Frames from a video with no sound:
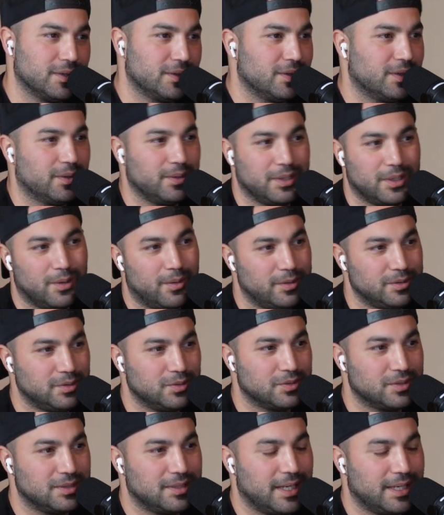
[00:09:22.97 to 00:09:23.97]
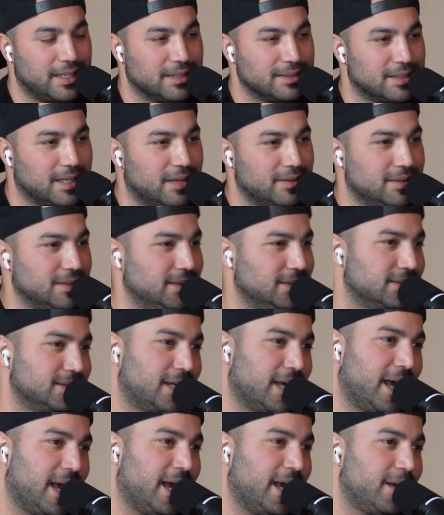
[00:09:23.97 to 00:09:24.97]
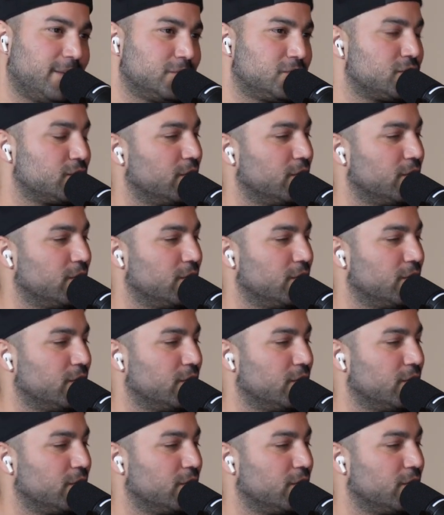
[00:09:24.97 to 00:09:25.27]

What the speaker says: You know, he always used to take us out to these games,